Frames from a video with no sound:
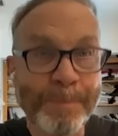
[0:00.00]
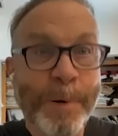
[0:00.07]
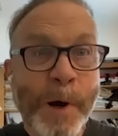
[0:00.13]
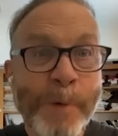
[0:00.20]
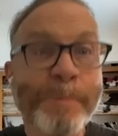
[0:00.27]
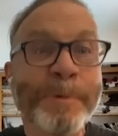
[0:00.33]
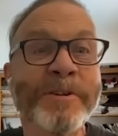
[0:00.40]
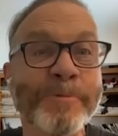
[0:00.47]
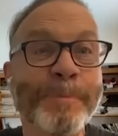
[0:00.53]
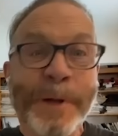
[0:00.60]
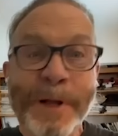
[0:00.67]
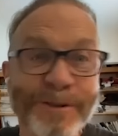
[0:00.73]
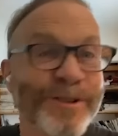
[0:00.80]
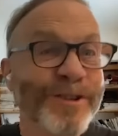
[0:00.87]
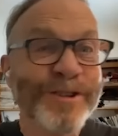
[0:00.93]

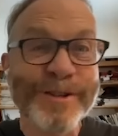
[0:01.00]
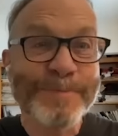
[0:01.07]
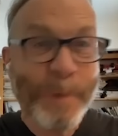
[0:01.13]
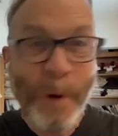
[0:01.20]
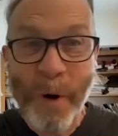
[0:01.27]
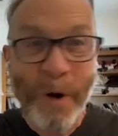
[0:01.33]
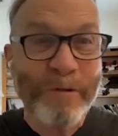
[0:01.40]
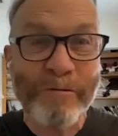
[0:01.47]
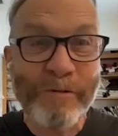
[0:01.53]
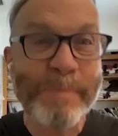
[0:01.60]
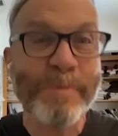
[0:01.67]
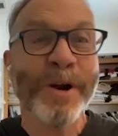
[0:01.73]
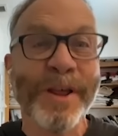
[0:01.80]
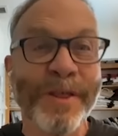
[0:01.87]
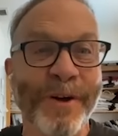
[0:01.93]
purpose-built sport
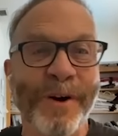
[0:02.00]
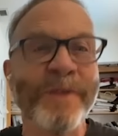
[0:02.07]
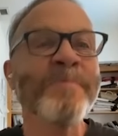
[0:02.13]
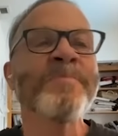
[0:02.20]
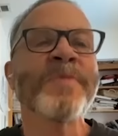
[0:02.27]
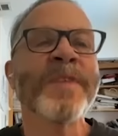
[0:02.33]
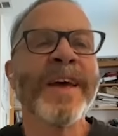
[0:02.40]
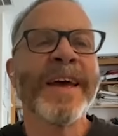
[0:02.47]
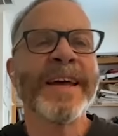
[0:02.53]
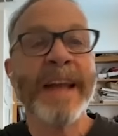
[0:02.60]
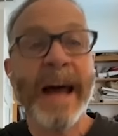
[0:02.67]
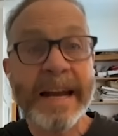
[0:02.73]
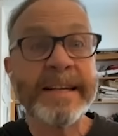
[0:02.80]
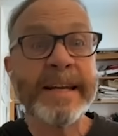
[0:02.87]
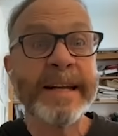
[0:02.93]
rebreather in
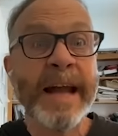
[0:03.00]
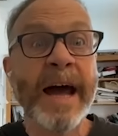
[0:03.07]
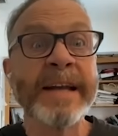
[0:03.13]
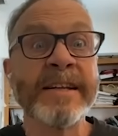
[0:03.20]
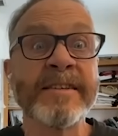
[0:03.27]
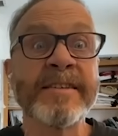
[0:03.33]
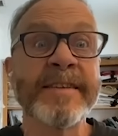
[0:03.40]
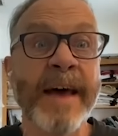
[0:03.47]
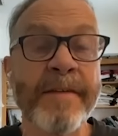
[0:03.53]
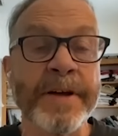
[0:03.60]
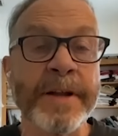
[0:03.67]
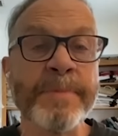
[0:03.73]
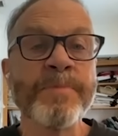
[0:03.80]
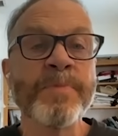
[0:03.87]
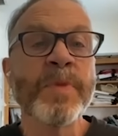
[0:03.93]

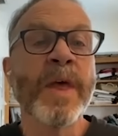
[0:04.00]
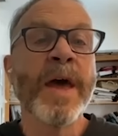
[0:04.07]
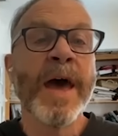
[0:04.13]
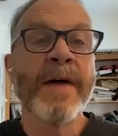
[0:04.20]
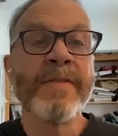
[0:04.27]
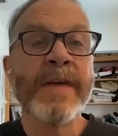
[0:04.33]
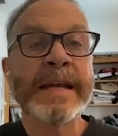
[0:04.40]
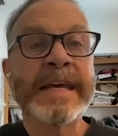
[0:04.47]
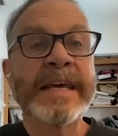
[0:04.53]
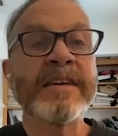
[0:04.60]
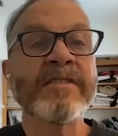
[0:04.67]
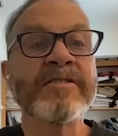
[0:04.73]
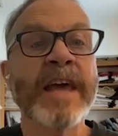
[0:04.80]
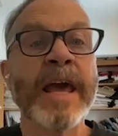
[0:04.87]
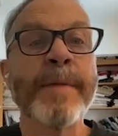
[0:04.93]
1997, and then
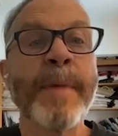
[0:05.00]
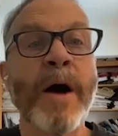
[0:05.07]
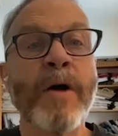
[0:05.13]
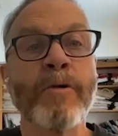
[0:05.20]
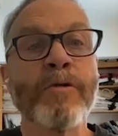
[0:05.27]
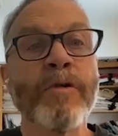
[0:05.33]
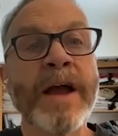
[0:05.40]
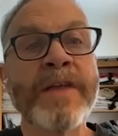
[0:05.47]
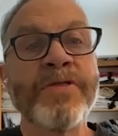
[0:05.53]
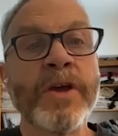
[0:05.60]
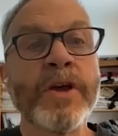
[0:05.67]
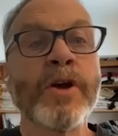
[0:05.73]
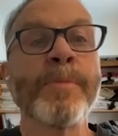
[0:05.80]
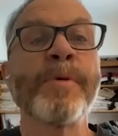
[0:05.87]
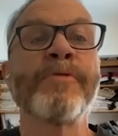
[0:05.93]
KISS came out right
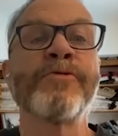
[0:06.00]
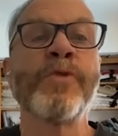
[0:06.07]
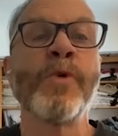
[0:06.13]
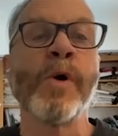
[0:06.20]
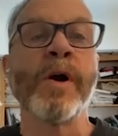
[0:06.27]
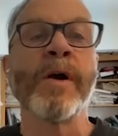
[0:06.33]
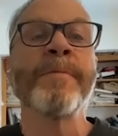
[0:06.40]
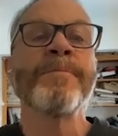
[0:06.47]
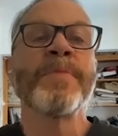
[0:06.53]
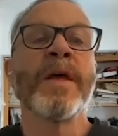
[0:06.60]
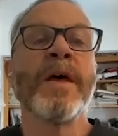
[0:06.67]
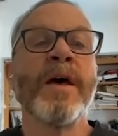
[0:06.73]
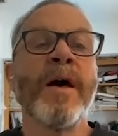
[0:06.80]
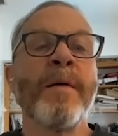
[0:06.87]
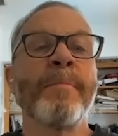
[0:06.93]
the year before.
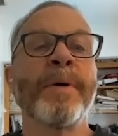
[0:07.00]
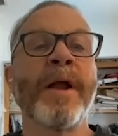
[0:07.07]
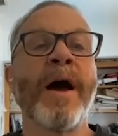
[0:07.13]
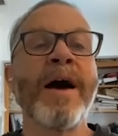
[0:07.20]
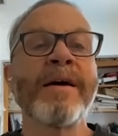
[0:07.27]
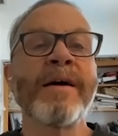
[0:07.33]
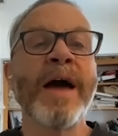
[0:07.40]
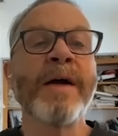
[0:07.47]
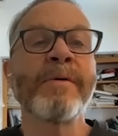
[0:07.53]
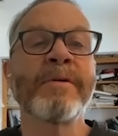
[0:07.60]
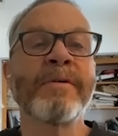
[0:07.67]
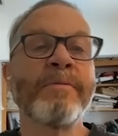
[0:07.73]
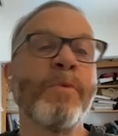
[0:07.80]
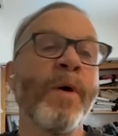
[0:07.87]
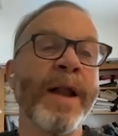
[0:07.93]
But I
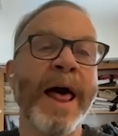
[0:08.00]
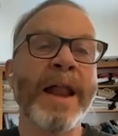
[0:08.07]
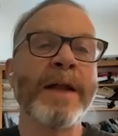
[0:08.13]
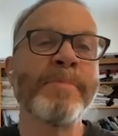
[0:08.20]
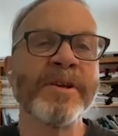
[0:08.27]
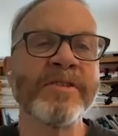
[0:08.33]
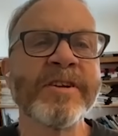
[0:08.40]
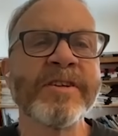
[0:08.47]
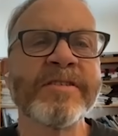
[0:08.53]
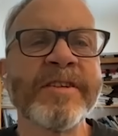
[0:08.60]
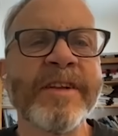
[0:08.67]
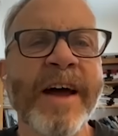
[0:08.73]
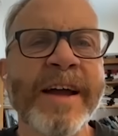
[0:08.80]
went out of business in